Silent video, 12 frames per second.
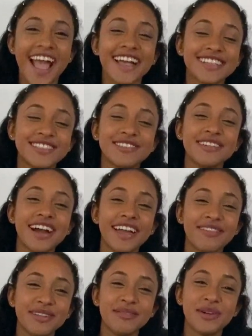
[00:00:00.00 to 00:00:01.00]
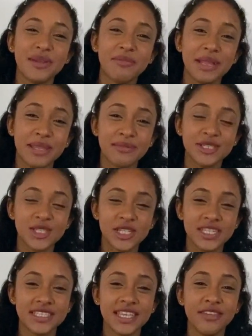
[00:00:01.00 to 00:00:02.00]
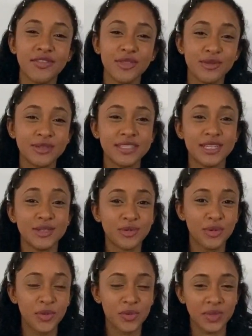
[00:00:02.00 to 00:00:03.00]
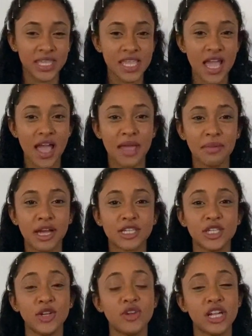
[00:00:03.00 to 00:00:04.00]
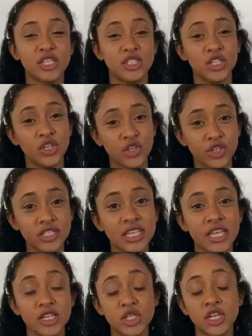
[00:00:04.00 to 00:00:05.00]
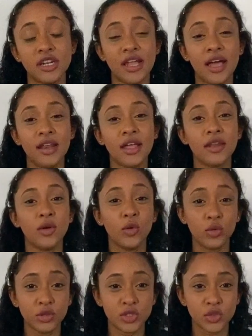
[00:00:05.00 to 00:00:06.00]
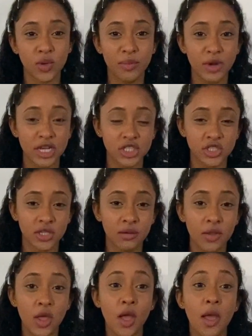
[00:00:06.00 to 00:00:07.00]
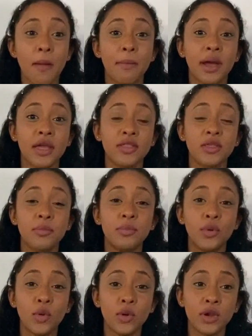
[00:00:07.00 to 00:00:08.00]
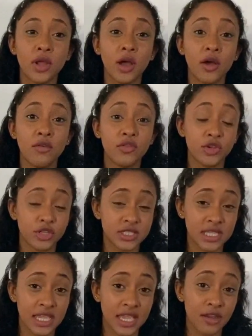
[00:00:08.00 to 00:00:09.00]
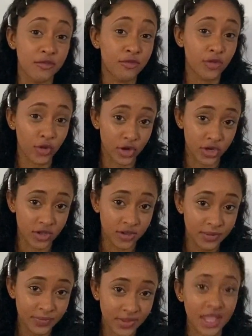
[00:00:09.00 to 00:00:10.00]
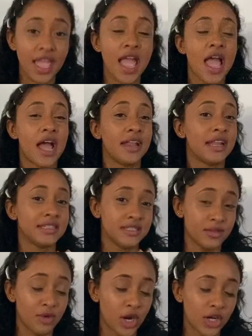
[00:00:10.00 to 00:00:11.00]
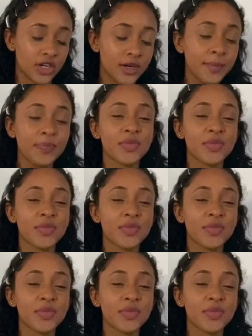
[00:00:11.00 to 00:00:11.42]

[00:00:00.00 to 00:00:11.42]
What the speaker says: So hi everyone, my name is Shadik. For those that don't know me, I'm actually a registered nurse here in Trinidad, and also I'm registered by the Board of Nursing in Florida, and that's in America.